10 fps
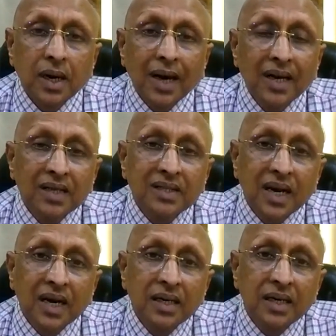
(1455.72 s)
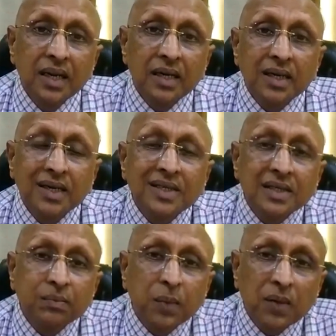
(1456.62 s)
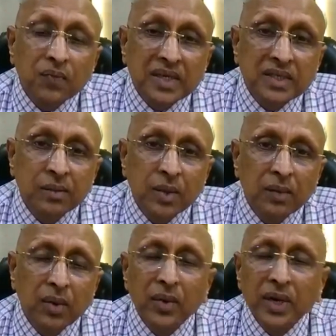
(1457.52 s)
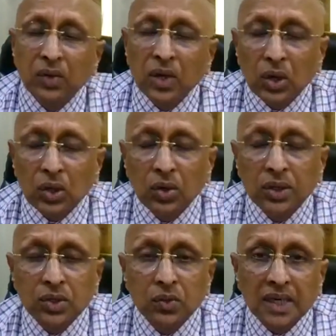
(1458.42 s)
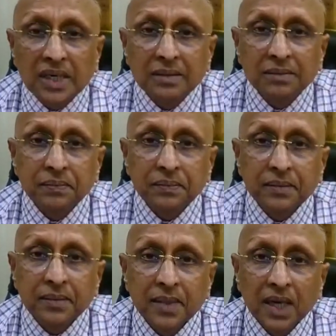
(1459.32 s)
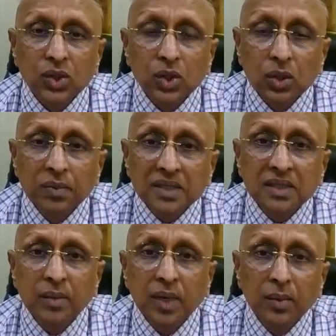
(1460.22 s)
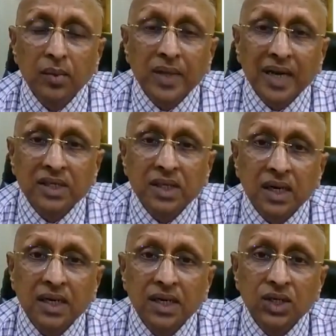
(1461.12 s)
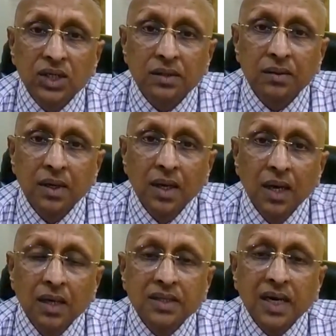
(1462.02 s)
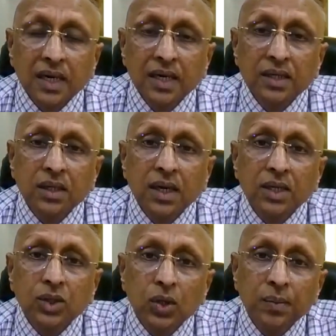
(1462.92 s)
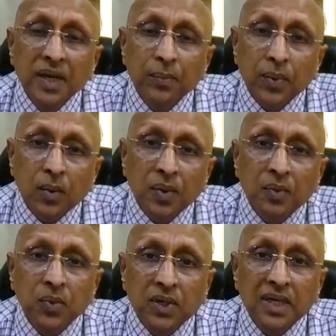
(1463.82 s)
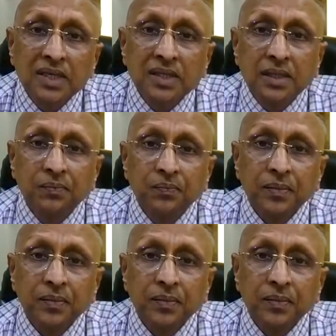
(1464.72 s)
Unless and until it is a perfect simulacrum, it will not going to work. There should be a simulacrum. That is the condition. Second, it should be in proper potency.